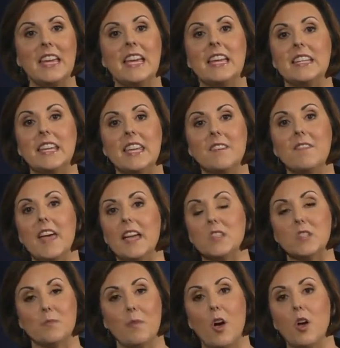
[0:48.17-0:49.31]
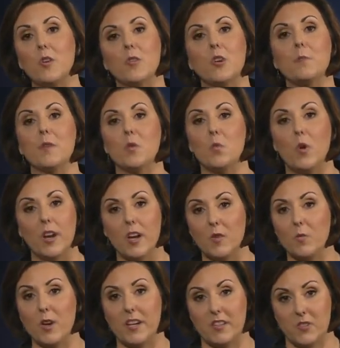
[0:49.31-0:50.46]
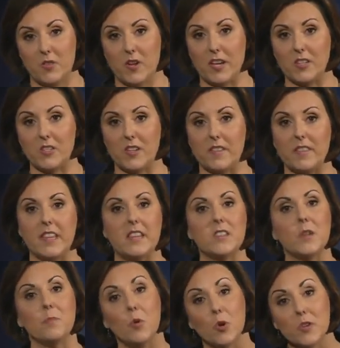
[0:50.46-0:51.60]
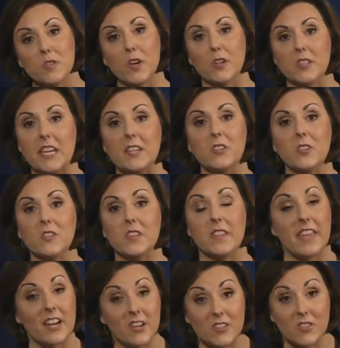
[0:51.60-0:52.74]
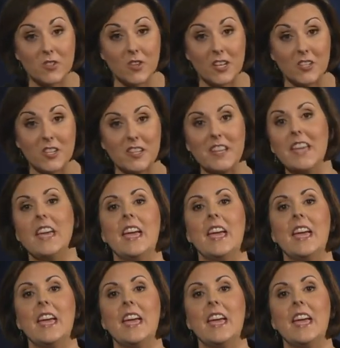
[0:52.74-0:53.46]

to give that small group and one-on-one instruction that supports our teachers in their instruction